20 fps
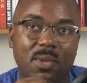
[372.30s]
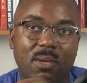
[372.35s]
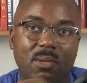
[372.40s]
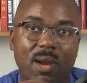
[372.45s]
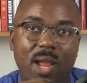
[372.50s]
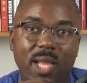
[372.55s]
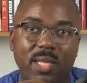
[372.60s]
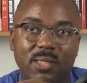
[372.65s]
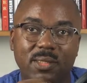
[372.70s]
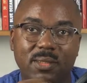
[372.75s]

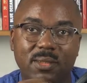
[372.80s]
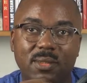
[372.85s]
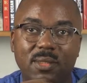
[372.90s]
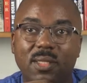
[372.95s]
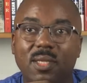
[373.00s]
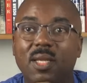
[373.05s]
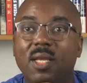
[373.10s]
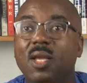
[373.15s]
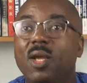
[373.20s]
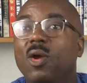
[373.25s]
right?
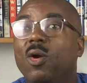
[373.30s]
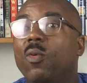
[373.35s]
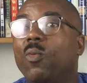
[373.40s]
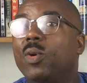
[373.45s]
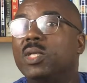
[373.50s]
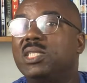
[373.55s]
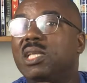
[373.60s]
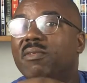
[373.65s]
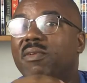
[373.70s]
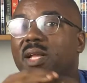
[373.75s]

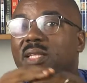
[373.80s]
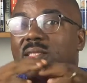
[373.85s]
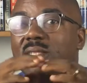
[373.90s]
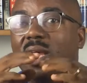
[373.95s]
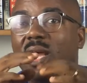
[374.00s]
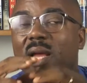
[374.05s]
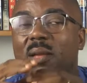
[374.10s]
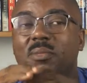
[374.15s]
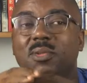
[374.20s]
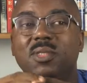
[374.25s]
Whatever
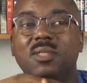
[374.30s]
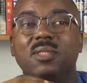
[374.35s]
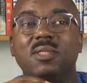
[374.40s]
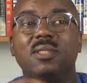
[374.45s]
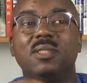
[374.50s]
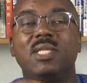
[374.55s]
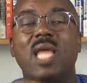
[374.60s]
terms